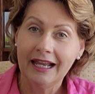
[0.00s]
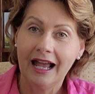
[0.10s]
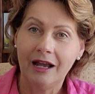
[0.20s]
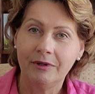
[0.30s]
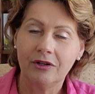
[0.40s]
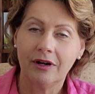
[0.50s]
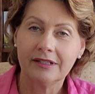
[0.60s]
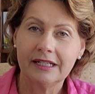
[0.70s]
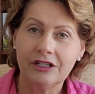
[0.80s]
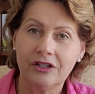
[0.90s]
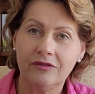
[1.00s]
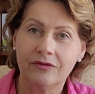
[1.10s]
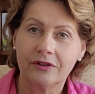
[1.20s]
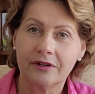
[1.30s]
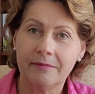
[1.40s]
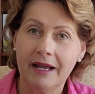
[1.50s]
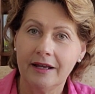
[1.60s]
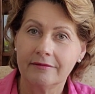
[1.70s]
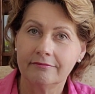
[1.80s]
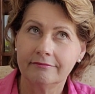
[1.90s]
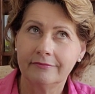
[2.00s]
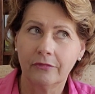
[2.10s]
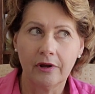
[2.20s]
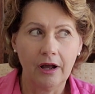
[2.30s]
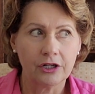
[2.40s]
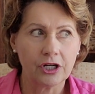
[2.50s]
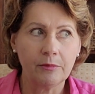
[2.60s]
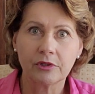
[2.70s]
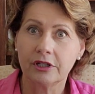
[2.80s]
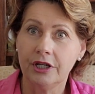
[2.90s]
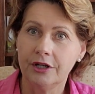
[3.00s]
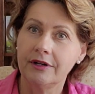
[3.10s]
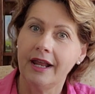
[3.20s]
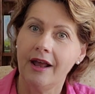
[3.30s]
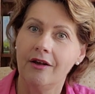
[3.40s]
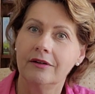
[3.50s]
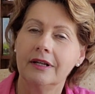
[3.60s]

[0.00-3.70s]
I've been cross stitching for about, oh gosh, almost a year now.